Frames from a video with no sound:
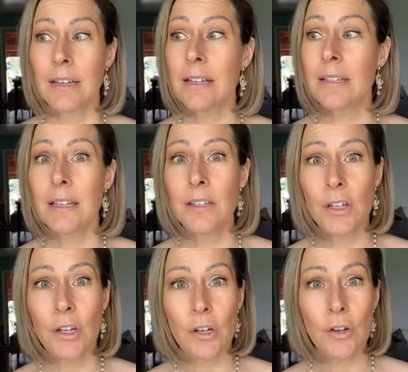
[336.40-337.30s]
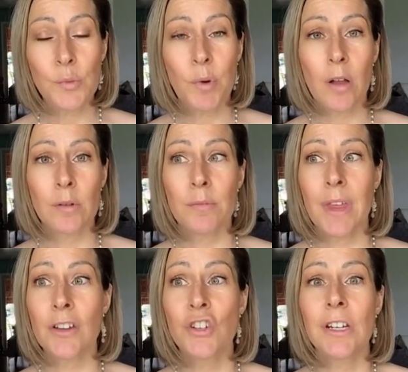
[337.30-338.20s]
it's it's a huge problem
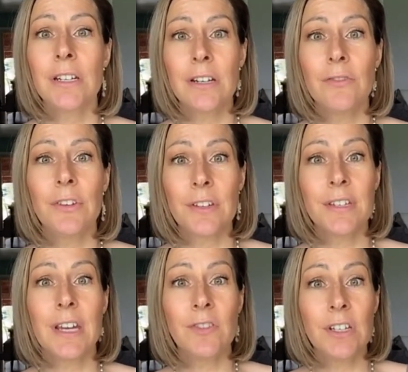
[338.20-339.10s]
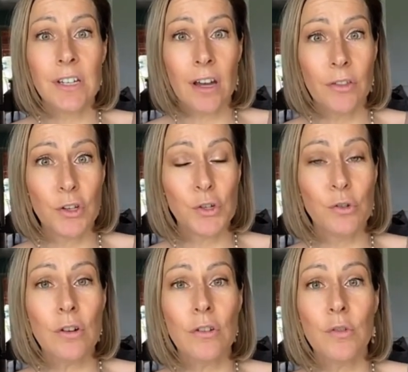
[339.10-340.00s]
that she didn't feel safe to tell the
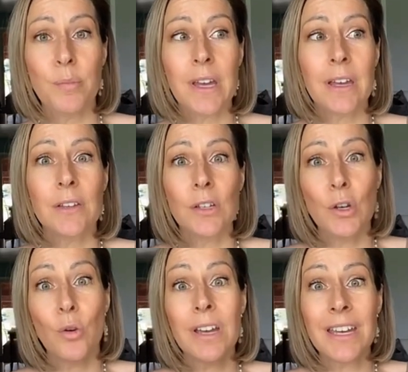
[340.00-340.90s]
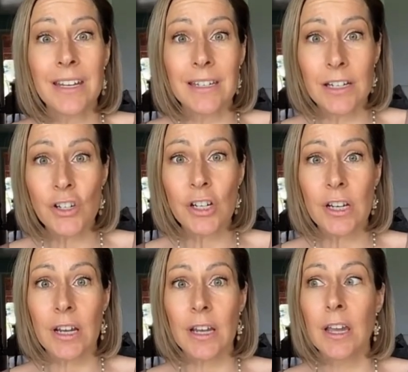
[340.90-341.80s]
truth because your
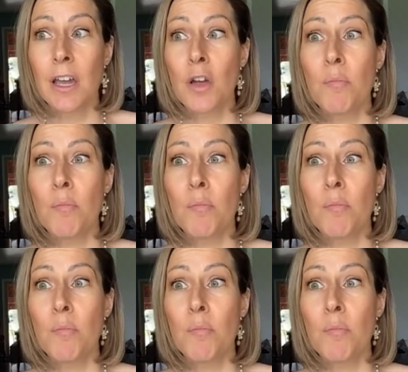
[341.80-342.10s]
conditioning